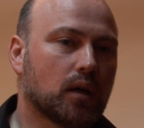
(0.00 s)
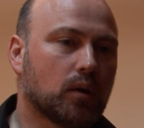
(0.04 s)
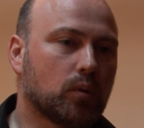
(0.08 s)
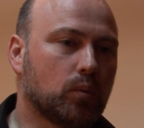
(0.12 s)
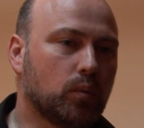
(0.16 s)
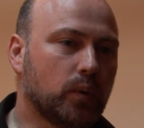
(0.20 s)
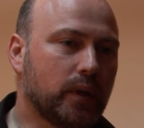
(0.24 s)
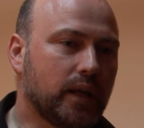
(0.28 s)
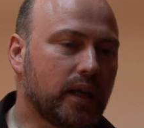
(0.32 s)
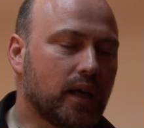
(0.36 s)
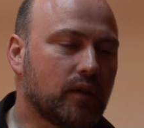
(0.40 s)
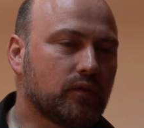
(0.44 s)

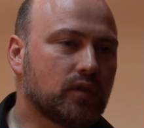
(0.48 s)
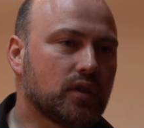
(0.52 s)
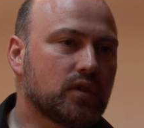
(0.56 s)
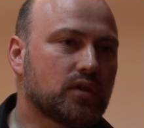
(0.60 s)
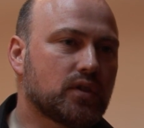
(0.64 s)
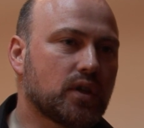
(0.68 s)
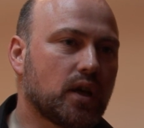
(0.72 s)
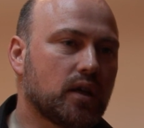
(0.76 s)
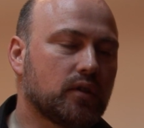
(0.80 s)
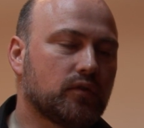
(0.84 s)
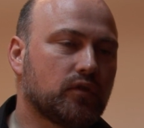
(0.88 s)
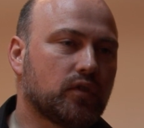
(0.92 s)
We have
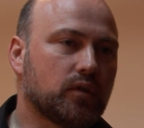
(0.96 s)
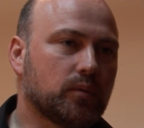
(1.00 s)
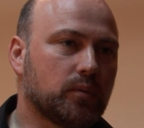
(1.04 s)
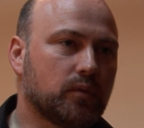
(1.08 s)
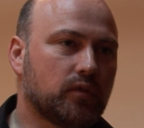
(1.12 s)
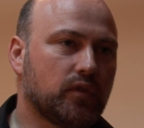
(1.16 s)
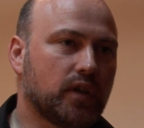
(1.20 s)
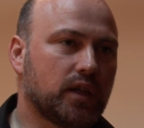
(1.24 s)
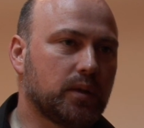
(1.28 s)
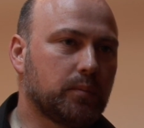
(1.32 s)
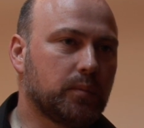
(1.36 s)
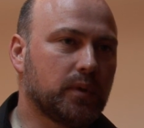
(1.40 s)
decided from
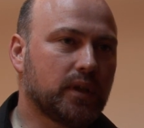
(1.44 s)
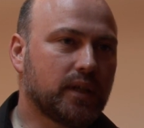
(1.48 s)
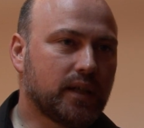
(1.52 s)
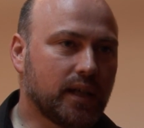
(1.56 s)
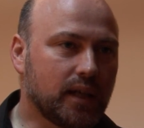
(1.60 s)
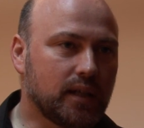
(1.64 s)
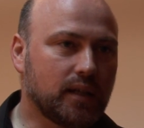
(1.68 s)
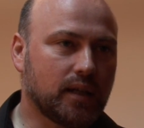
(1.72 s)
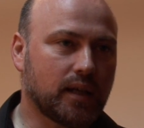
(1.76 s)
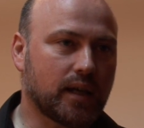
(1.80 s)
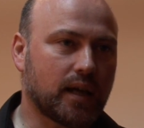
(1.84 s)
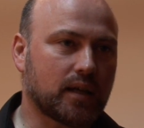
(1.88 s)
the very
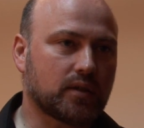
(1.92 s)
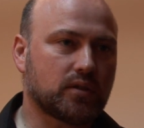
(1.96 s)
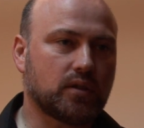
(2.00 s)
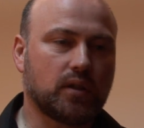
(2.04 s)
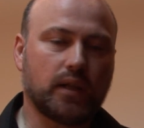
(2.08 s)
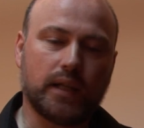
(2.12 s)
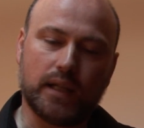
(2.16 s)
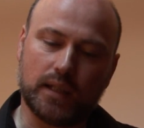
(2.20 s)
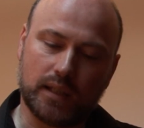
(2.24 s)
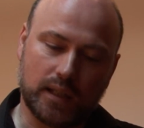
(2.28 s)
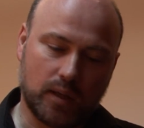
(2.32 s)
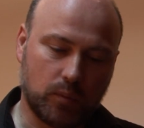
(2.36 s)
beginning
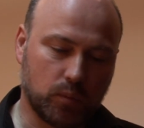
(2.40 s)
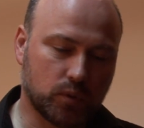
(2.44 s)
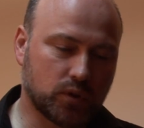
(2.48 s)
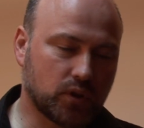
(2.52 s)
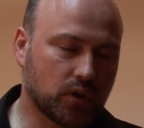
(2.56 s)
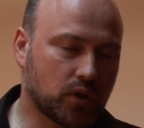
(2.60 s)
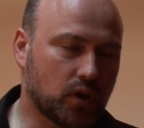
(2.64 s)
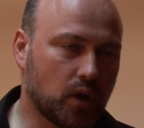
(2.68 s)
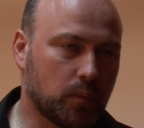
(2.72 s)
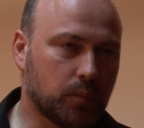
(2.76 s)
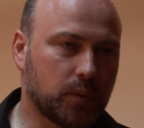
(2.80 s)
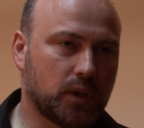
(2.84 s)
actually, and that was
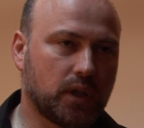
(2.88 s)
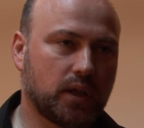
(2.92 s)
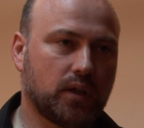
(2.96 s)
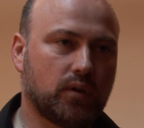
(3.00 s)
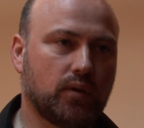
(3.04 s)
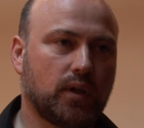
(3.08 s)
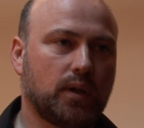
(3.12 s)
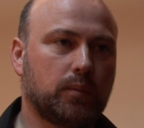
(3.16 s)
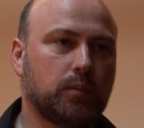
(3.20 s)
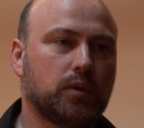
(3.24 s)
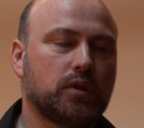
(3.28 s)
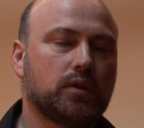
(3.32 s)
a common
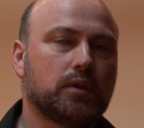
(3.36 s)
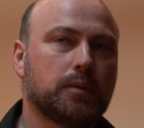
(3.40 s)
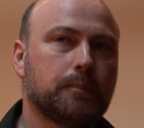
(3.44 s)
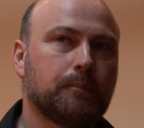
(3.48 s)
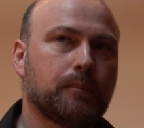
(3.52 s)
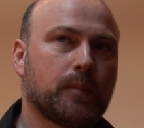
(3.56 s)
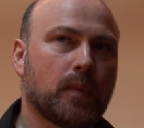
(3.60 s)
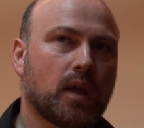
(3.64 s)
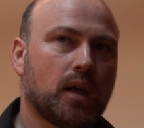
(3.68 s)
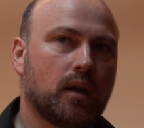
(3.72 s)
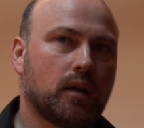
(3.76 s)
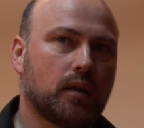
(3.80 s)
agreement,
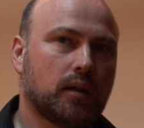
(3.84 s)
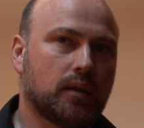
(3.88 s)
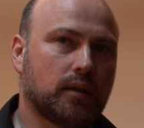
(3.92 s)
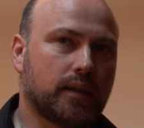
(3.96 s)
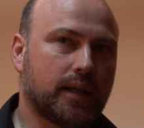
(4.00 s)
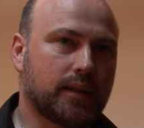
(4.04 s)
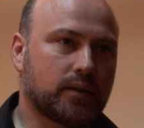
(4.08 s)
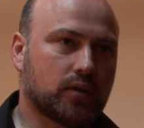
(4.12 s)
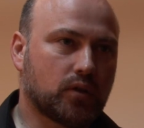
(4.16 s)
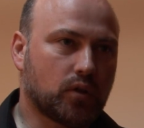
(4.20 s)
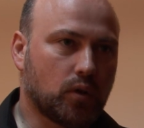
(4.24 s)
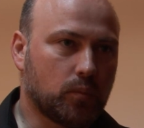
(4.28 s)

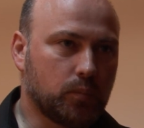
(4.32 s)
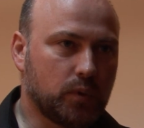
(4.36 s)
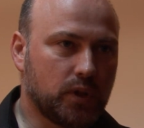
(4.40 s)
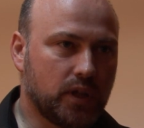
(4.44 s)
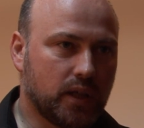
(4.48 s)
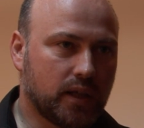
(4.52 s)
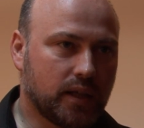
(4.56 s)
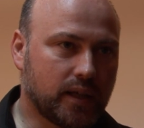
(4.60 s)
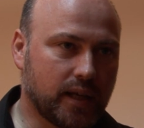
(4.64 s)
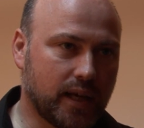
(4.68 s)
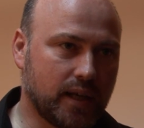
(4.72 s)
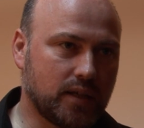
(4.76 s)
that
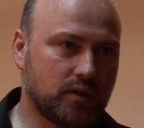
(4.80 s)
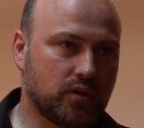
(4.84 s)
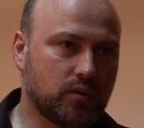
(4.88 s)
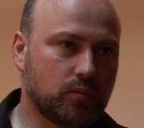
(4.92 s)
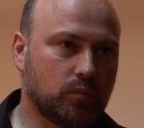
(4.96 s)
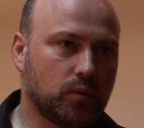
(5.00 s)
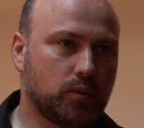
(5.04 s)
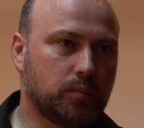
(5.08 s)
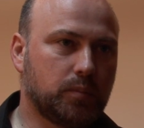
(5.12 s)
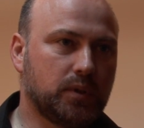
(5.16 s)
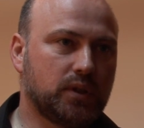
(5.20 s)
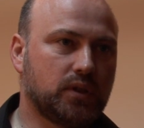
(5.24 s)

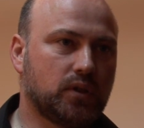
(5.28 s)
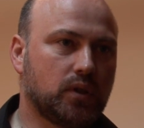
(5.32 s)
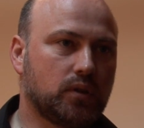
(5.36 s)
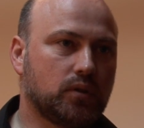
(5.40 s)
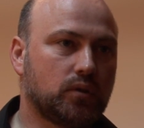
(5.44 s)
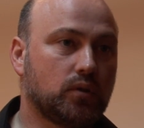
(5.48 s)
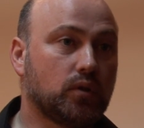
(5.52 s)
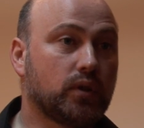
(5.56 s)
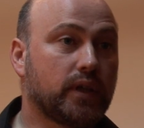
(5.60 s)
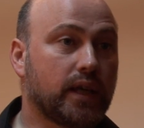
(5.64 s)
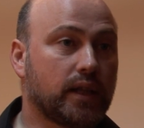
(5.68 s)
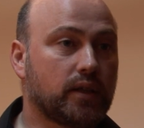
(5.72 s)
communication will be
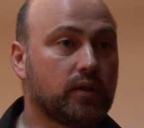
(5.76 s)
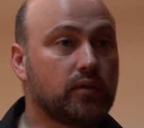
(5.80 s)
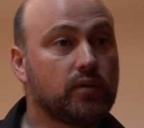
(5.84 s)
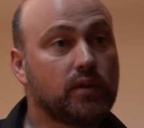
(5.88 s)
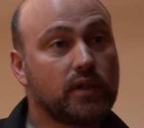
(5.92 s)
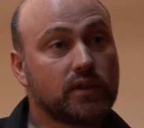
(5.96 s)
done together.